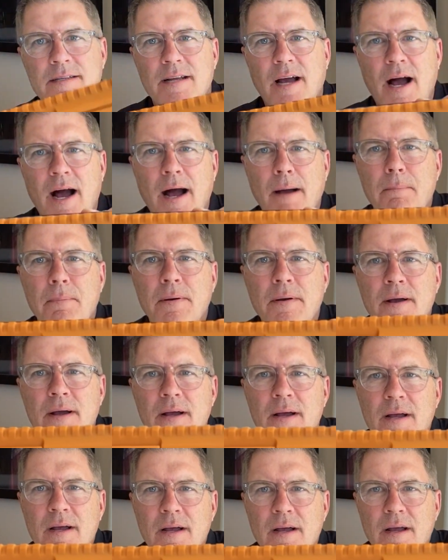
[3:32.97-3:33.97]
top
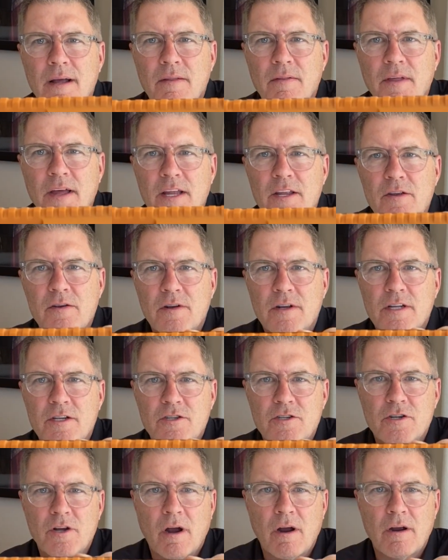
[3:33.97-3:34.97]
that you can
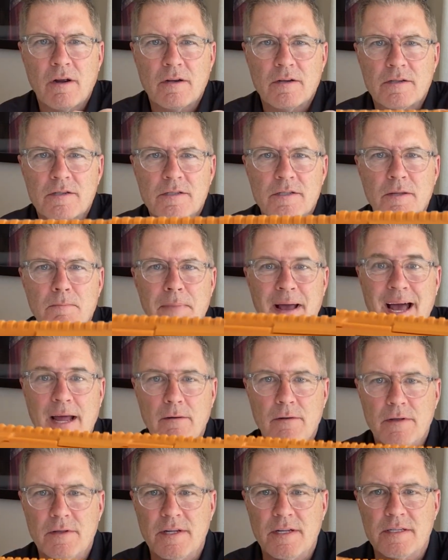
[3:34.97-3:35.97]
charge the
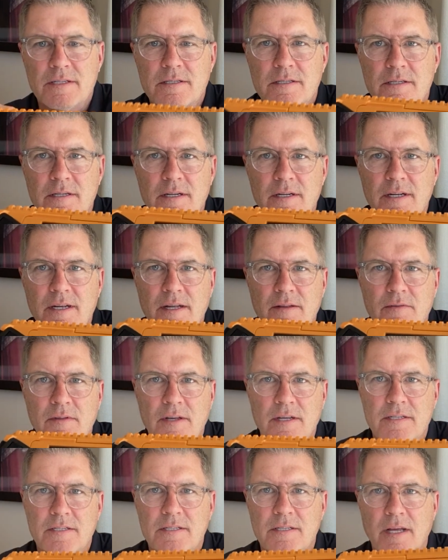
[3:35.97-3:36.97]
battery that's in
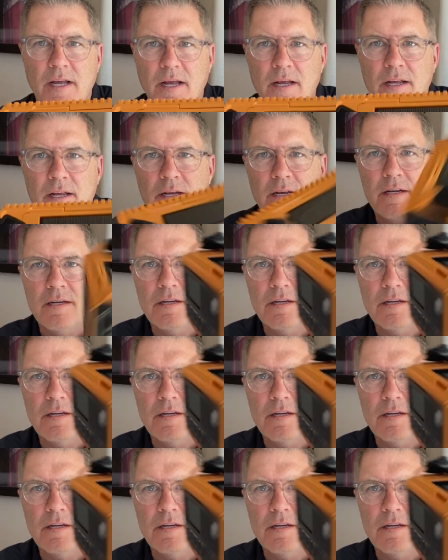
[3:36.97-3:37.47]
this thing